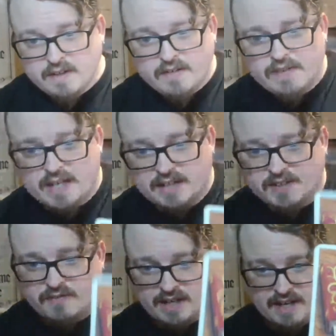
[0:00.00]
the
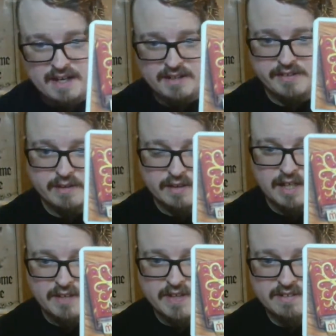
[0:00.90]
artifact cards look
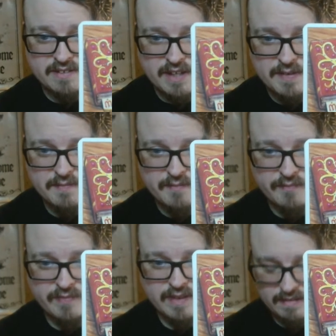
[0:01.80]
like this.
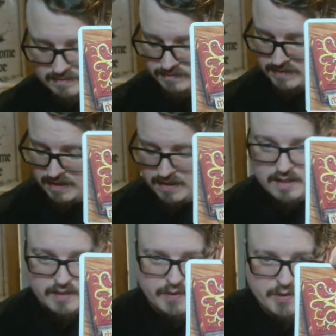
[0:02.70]
The